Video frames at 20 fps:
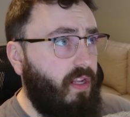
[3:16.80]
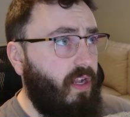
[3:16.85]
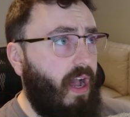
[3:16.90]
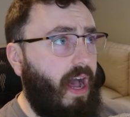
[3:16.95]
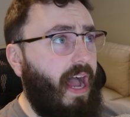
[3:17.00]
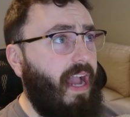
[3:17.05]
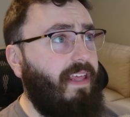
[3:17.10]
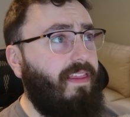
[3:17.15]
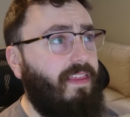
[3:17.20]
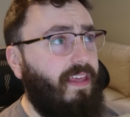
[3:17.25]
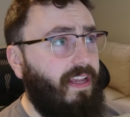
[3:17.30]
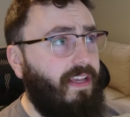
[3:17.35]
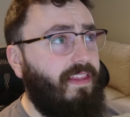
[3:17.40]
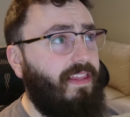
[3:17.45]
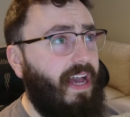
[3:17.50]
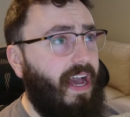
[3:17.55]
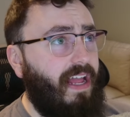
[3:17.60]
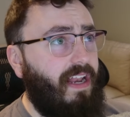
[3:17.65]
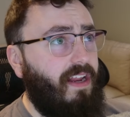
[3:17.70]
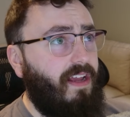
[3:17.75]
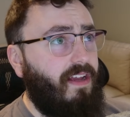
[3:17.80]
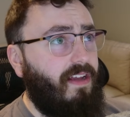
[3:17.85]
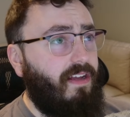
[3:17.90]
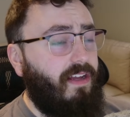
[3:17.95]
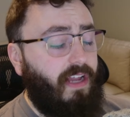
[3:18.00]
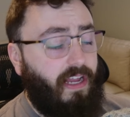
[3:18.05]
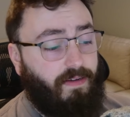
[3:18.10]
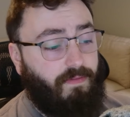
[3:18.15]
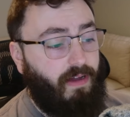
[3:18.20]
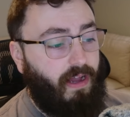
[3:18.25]
I think that,
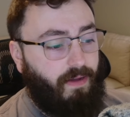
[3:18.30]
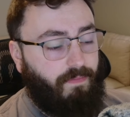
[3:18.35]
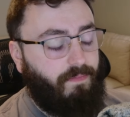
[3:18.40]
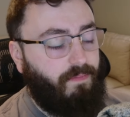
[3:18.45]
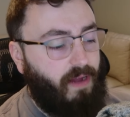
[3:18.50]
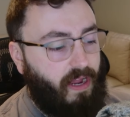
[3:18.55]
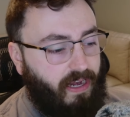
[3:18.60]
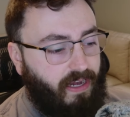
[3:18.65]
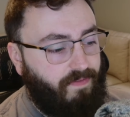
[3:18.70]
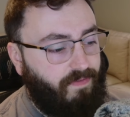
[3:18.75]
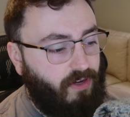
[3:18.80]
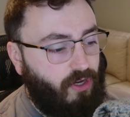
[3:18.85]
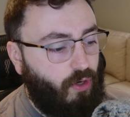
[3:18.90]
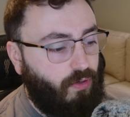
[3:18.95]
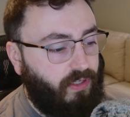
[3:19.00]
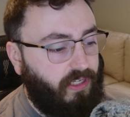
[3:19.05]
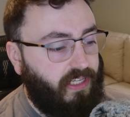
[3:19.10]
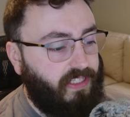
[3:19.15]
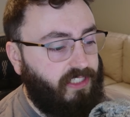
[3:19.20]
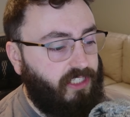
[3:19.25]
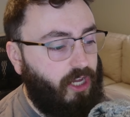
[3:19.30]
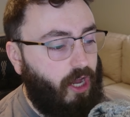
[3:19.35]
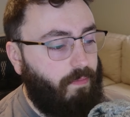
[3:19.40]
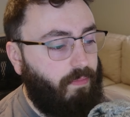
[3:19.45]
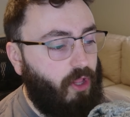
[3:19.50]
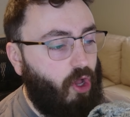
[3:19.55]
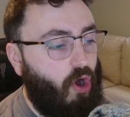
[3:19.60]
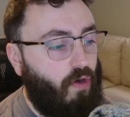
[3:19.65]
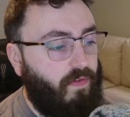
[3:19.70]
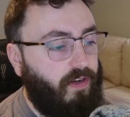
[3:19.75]
and I didn't even note against Jan
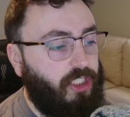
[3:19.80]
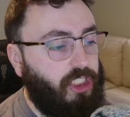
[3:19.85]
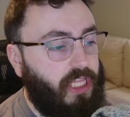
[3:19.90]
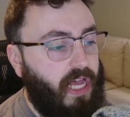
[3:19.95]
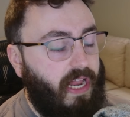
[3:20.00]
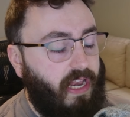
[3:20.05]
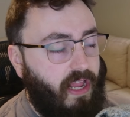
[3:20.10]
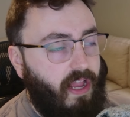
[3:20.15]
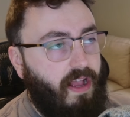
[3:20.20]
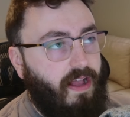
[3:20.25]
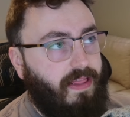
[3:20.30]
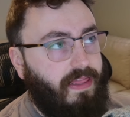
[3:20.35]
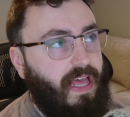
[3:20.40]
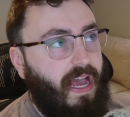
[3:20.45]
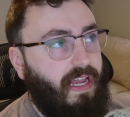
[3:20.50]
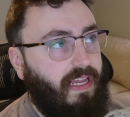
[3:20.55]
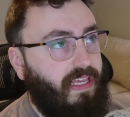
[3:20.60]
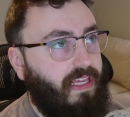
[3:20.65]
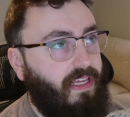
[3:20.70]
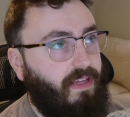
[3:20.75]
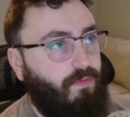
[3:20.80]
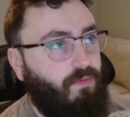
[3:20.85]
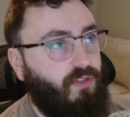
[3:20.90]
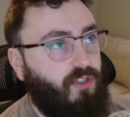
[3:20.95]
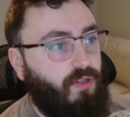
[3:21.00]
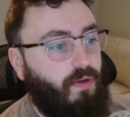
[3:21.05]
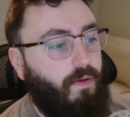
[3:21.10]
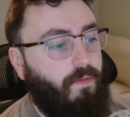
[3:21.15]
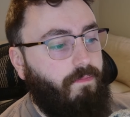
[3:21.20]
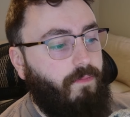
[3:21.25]
Blachowicz that he was
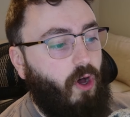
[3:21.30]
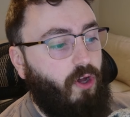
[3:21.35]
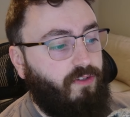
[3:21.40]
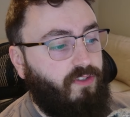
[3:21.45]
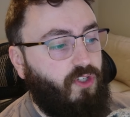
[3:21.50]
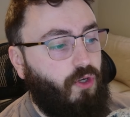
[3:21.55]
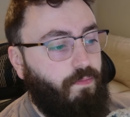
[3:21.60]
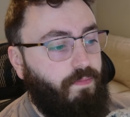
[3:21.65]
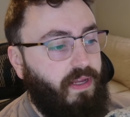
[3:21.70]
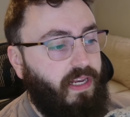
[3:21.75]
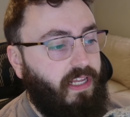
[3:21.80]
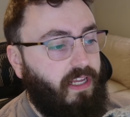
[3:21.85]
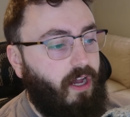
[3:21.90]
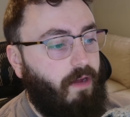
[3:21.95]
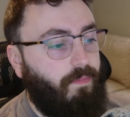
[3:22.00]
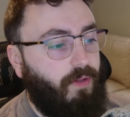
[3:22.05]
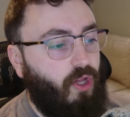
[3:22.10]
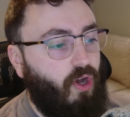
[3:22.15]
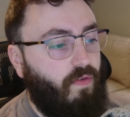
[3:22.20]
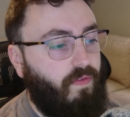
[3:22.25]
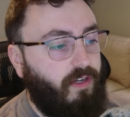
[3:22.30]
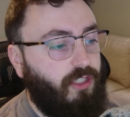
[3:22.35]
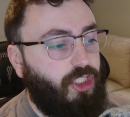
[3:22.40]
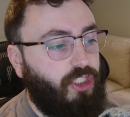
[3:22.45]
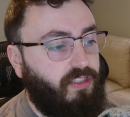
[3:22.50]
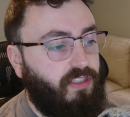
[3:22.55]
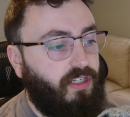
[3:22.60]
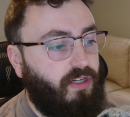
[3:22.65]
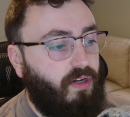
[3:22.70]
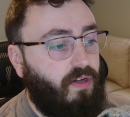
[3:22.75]
also beating Jan Blachowicz
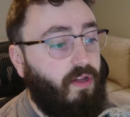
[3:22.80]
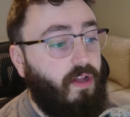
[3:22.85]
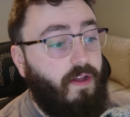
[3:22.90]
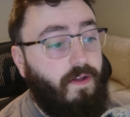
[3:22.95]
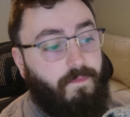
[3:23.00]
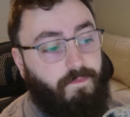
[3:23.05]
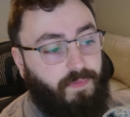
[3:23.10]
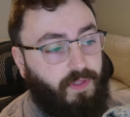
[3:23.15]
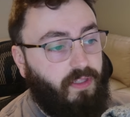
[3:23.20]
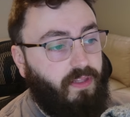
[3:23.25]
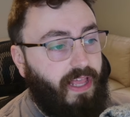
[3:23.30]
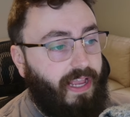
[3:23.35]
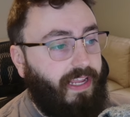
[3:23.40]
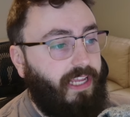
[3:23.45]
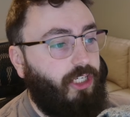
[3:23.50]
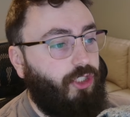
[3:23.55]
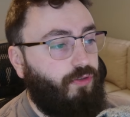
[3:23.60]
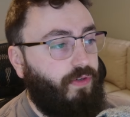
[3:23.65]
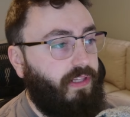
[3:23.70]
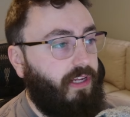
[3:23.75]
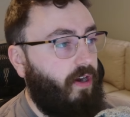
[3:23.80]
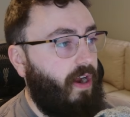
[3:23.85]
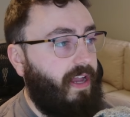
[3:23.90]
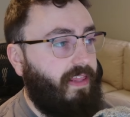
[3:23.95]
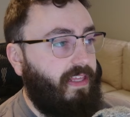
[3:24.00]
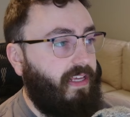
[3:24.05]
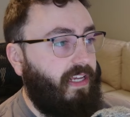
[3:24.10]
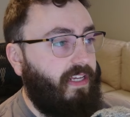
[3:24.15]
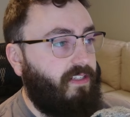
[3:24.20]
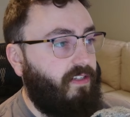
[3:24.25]
until the leg injury there. I
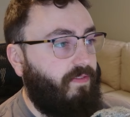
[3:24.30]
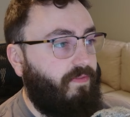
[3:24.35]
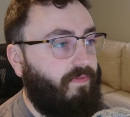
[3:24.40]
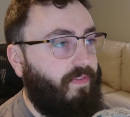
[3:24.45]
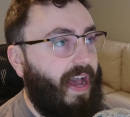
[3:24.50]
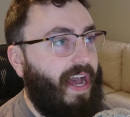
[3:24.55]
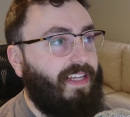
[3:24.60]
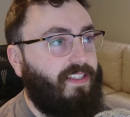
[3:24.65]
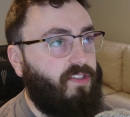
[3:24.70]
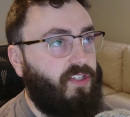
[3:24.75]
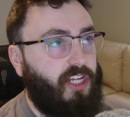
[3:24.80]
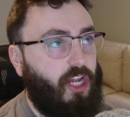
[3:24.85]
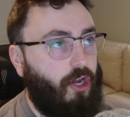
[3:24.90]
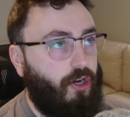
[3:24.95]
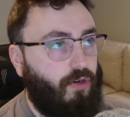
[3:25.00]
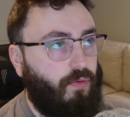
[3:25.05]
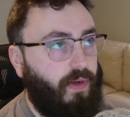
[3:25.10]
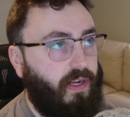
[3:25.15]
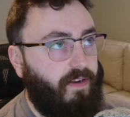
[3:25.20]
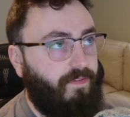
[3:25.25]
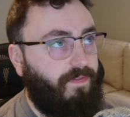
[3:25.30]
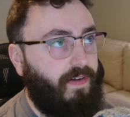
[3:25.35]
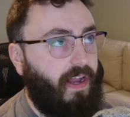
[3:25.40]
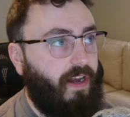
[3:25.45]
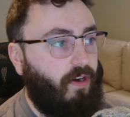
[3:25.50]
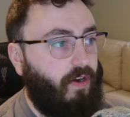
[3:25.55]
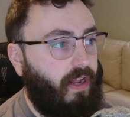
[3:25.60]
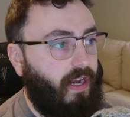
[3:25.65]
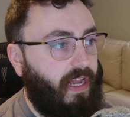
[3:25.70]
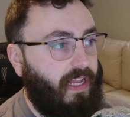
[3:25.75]
think he's a vastly underrated
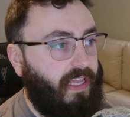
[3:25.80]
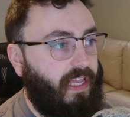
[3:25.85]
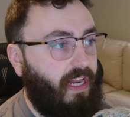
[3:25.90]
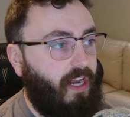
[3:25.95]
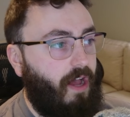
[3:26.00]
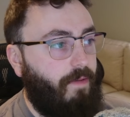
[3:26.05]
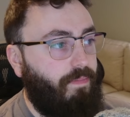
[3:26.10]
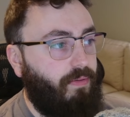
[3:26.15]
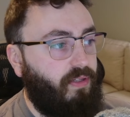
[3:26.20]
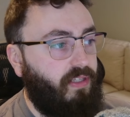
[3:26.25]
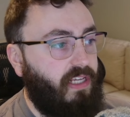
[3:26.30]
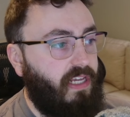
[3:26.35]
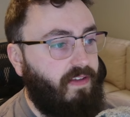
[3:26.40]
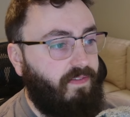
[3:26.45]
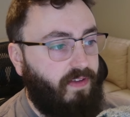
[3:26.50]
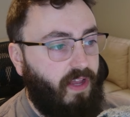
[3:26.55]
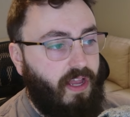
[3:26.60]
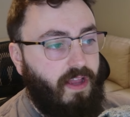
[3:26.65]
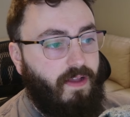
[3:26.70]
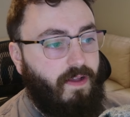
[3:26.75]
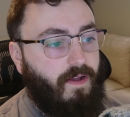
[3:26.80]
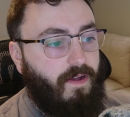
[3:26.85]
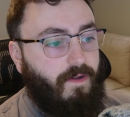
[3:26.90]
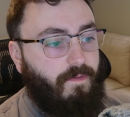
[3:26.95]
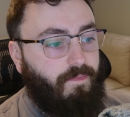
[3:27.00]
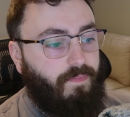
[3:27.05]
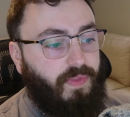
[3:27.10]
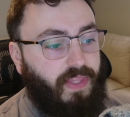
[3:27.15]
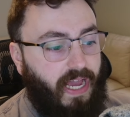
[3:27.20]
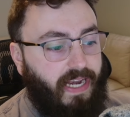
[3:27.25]
fighter, and I cannot believe
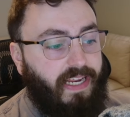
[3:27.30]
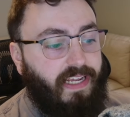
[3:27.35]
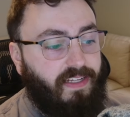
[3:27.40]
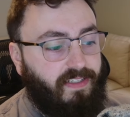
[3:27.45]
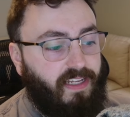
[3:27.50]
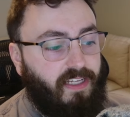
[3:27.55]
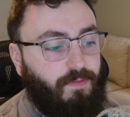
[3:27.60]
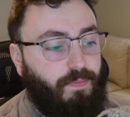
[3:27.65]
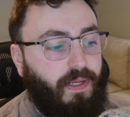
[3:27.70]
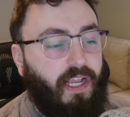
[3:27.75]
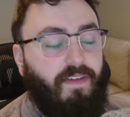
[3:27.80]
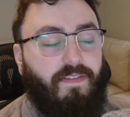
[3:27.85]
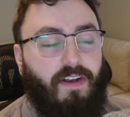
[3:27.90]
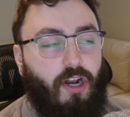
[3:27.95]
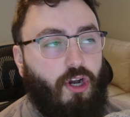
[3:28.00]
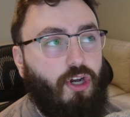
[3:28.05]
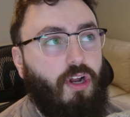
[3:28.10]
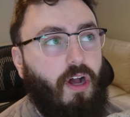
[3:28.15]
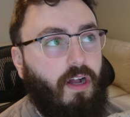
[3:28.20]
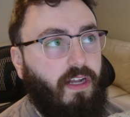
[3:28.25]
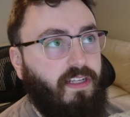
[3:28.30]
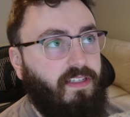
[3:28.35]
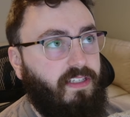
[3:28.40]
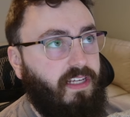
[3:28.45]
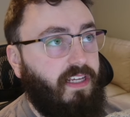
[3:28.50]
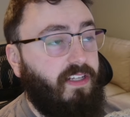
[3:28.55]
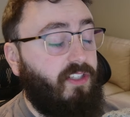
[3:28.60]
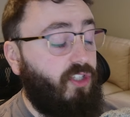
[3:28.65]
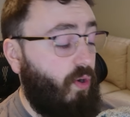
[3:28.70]
that he is as big of an underdog as he is.